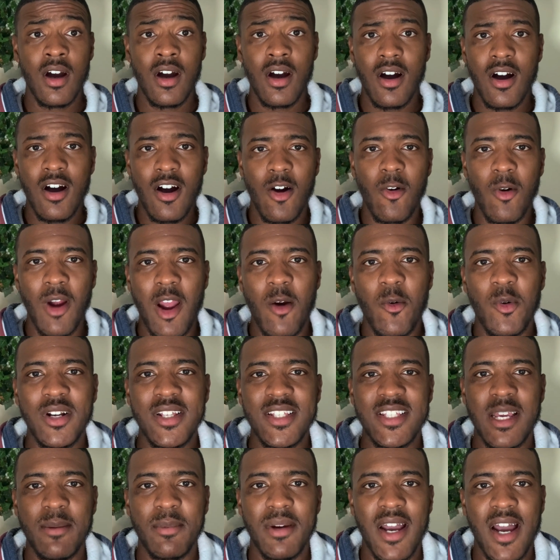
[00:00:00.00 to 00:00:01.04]
All right, what
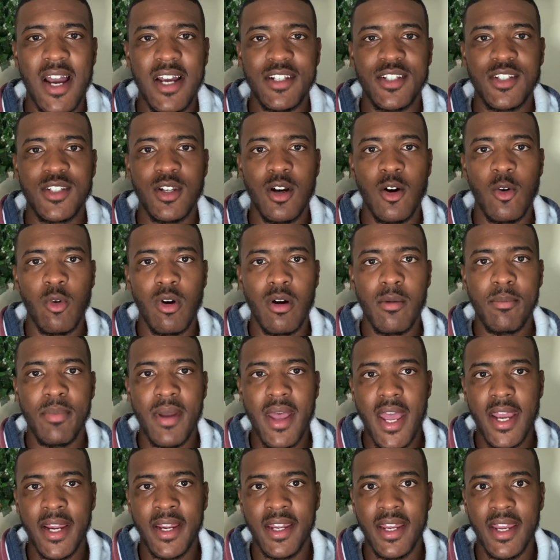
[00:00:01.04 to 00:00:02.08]
is up, guys? So we're
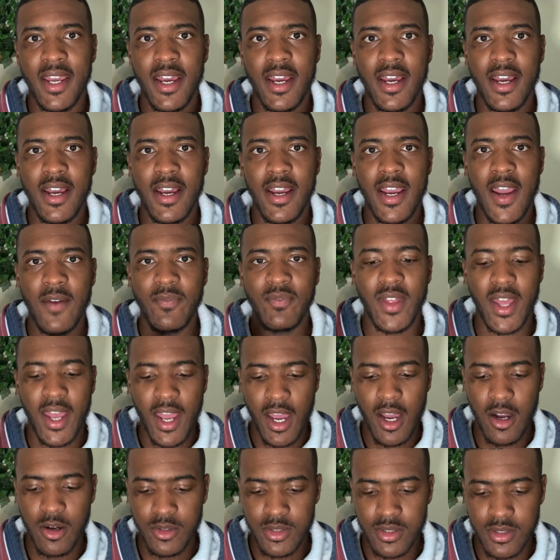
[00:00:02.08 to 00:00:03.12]
back at the
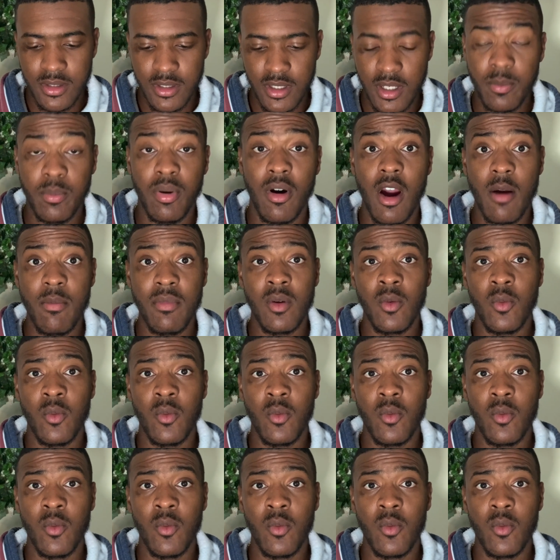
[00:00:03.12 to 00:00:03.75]
house, the apartment,